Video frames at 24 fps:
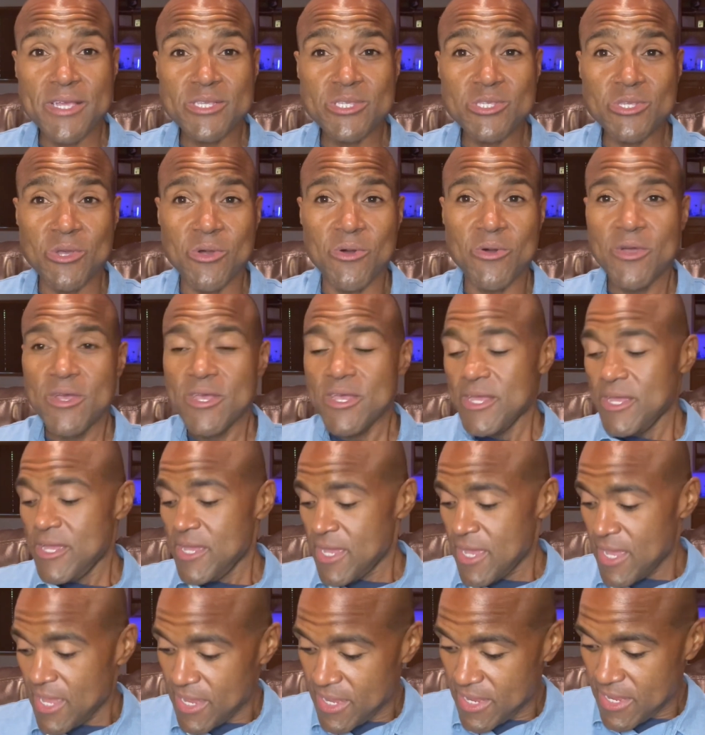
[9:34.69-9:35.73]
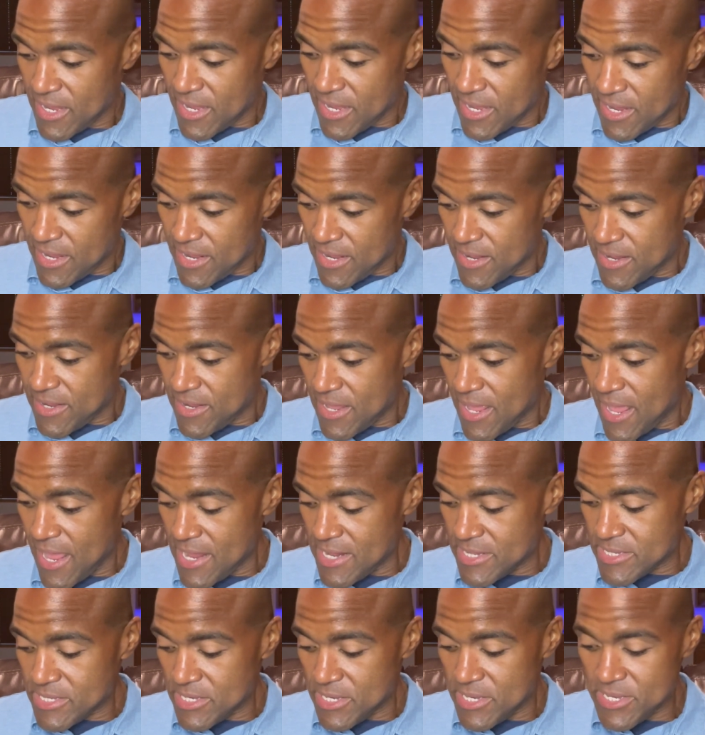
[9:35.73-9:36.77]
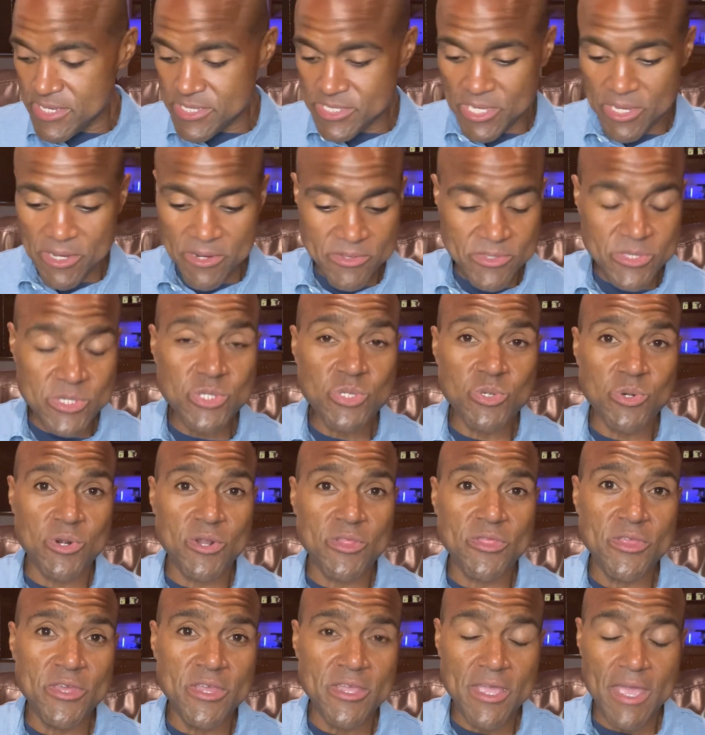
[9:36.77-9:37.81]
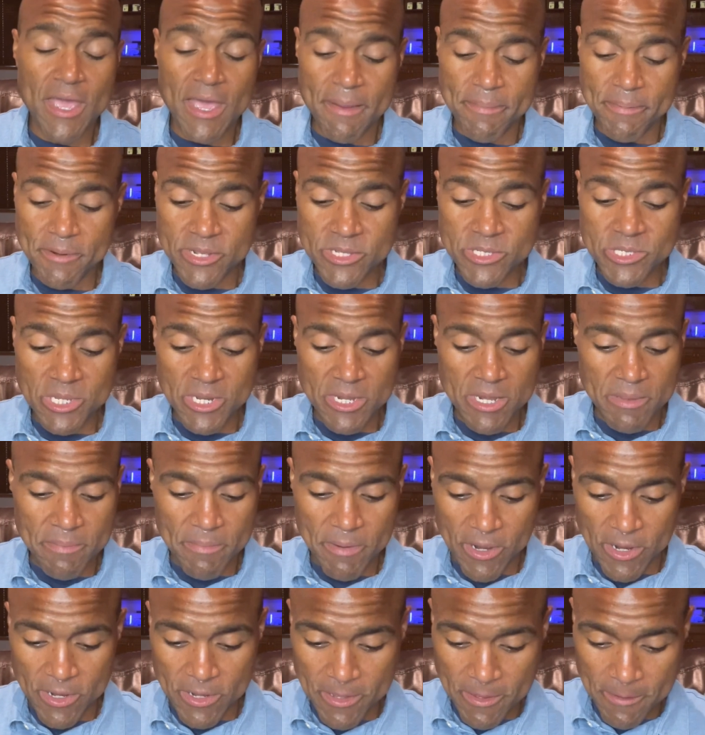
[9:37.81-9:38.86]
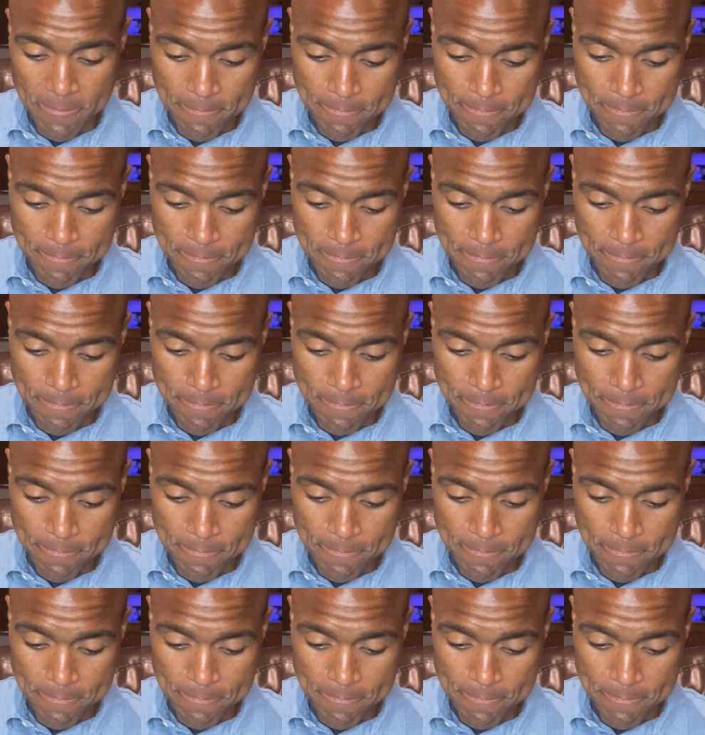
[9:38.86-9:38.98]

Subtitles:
So I hate to hear this sort of thing happening to anybody.